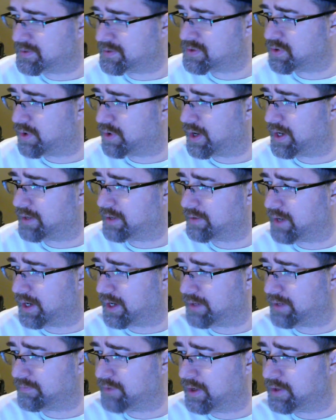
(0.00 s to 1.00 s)
So
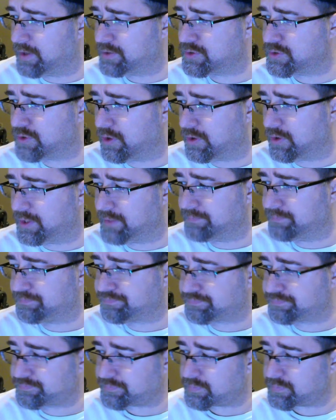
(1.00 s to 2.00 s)
I uninstalled it
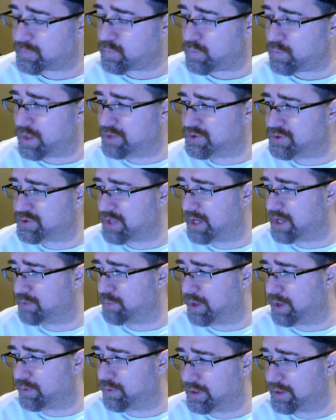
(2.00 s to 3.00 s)
and just had
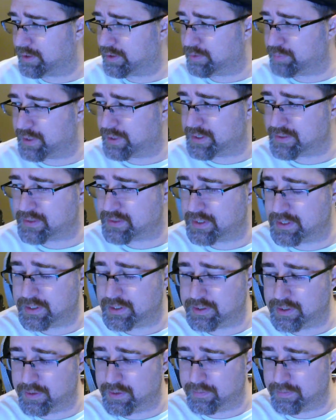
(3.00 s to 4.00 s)
my regular PC EQ.